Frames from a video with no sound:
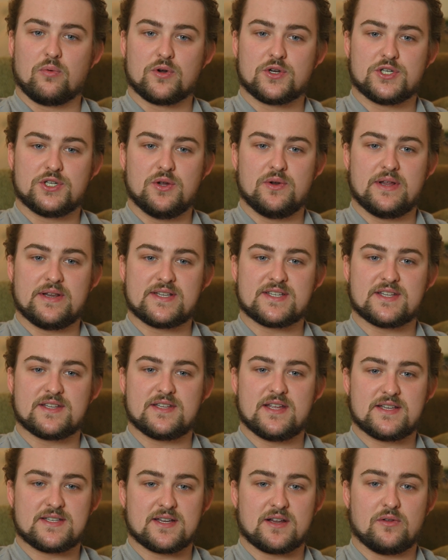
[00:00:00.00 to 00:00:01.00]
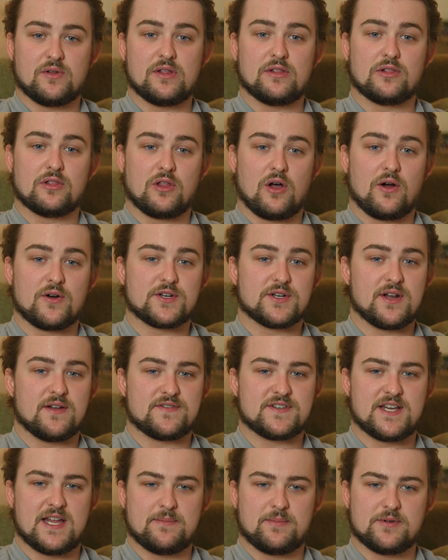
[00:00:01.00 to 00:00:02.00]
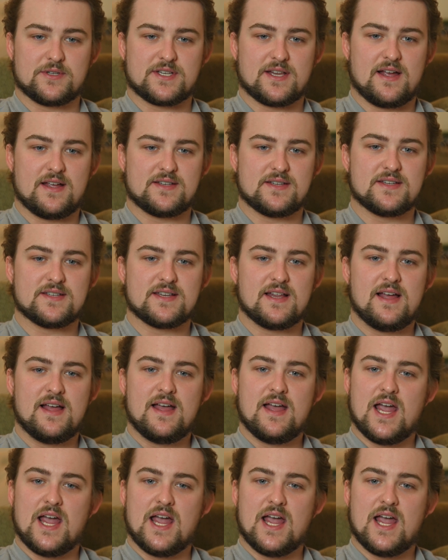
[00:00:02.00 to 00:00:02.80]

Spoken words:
were shooting statistically large enough sample sizes